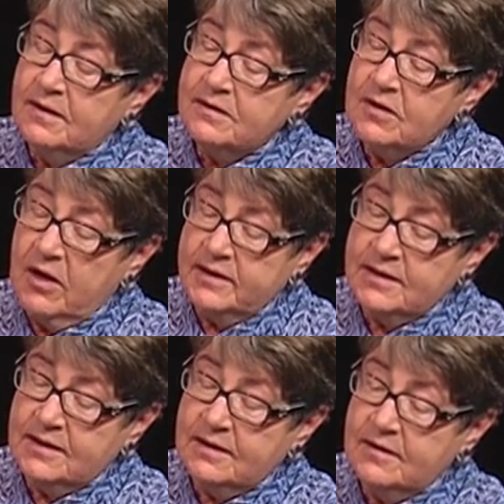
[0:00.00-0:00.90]

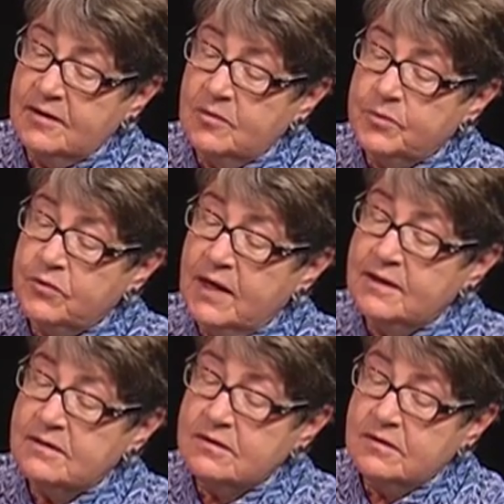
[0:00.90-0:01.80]
talking
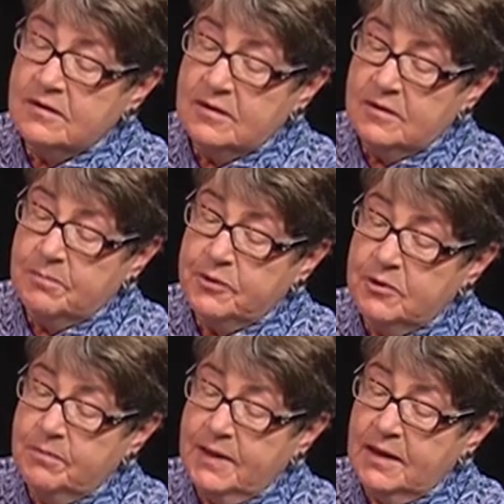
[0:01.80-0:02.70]
price
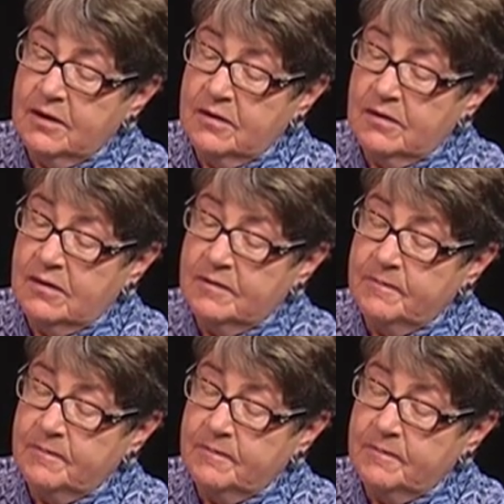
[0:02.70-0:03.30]
per barrel.